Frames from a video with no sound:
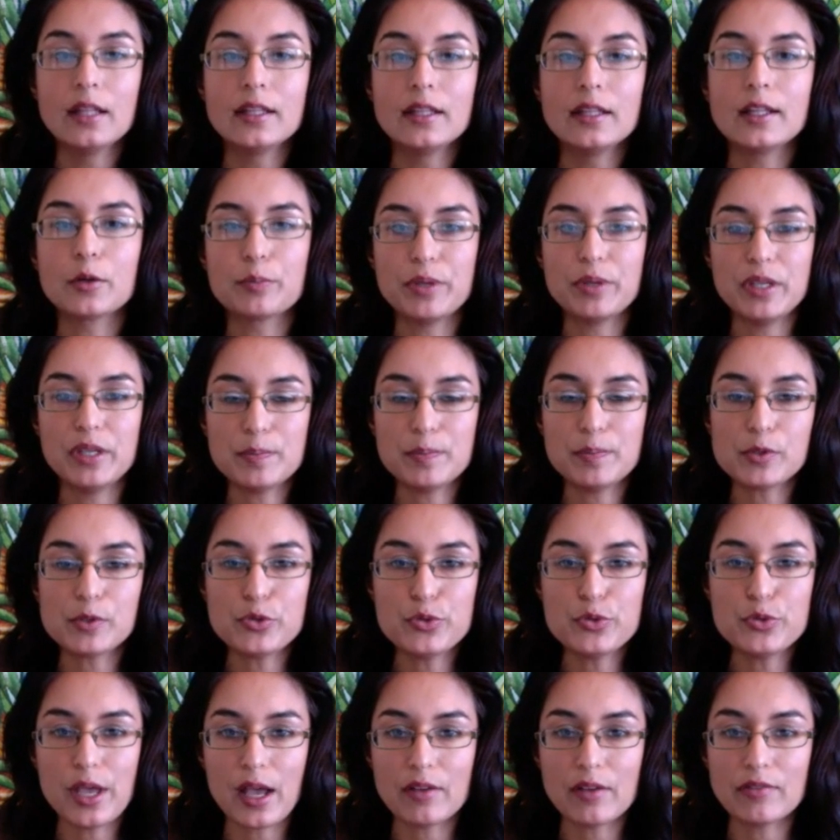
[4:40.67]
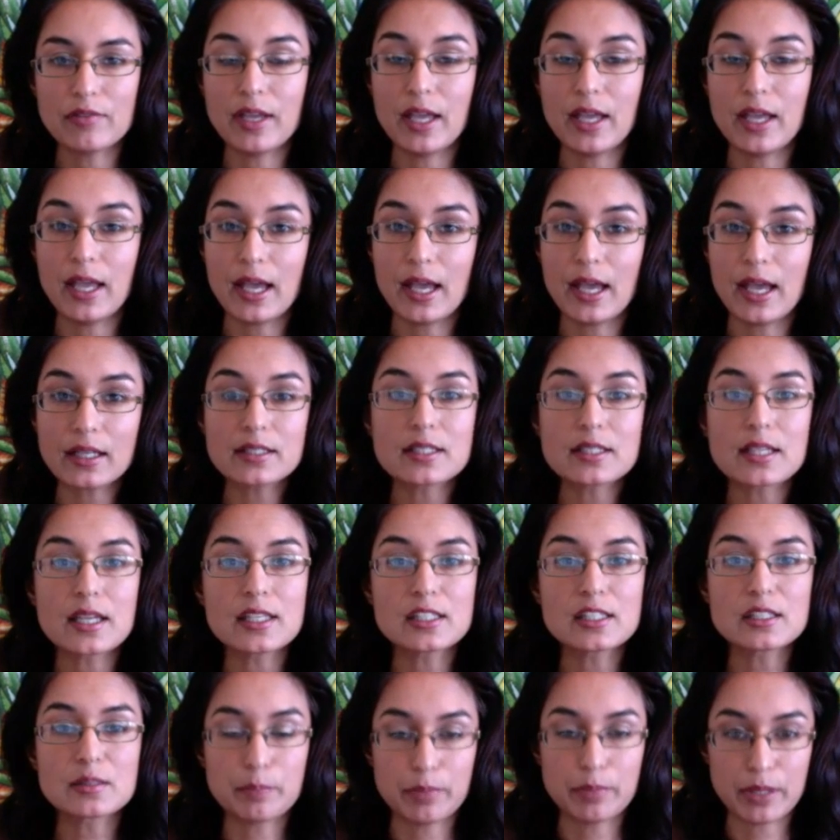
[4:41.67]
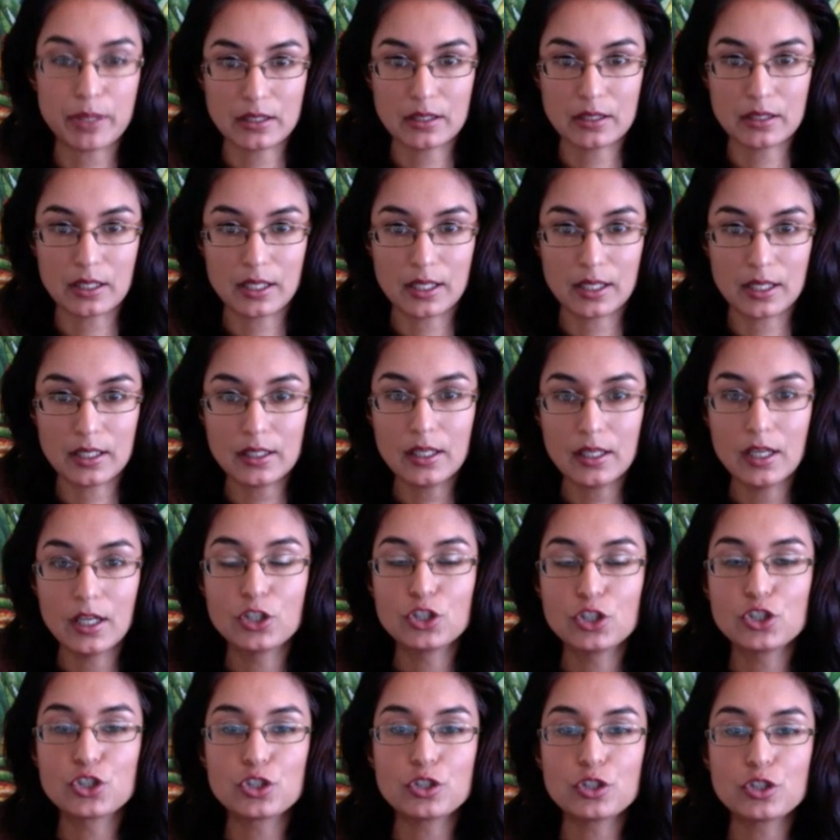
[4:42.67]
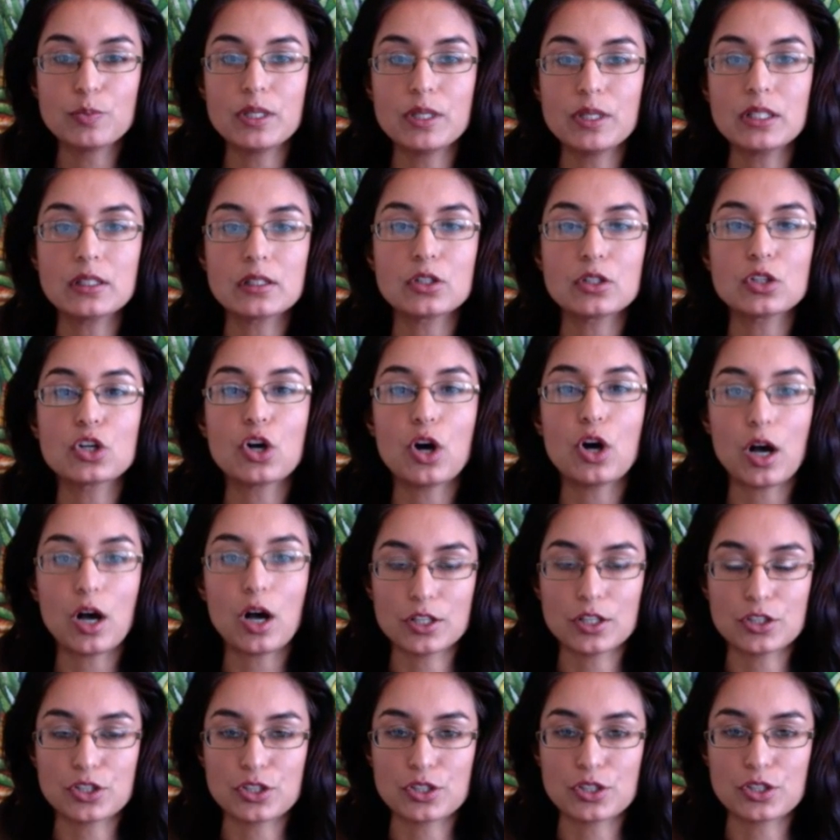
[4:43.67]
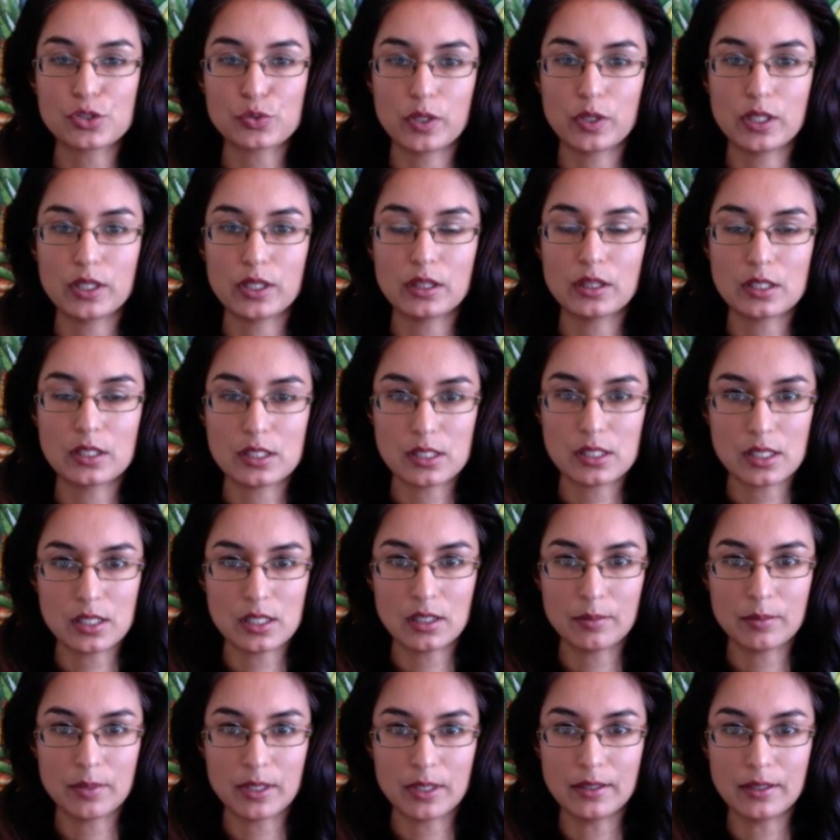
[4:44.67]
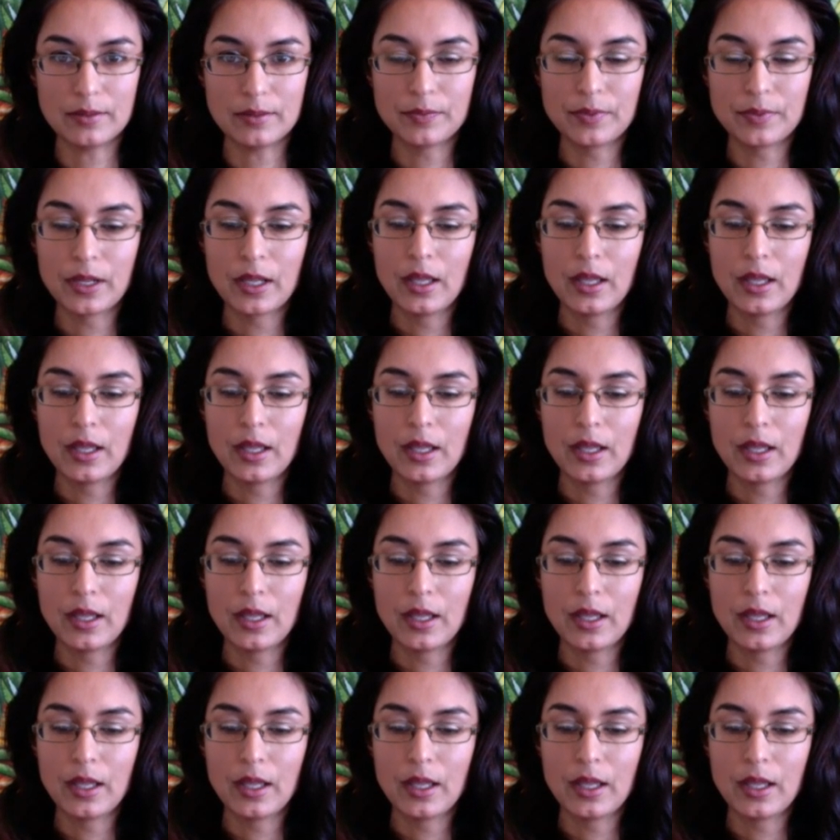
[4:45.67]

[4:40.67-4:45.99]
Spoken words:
Now, people who have excess pitta should be a little cautious with the cinnamon.